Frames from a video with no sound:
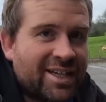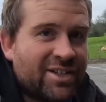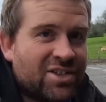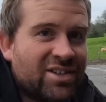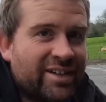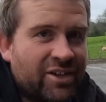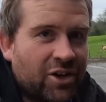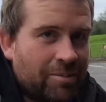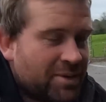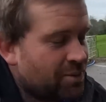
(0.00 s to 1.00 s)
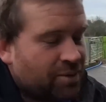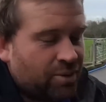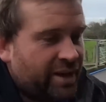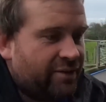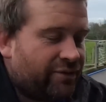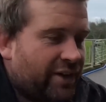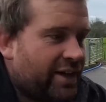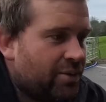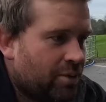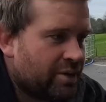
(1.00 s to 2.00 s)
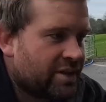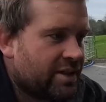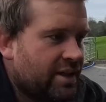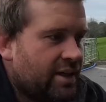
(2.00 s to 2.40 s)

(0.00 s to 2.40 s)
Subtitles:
They certainly copped it where all that flooding was.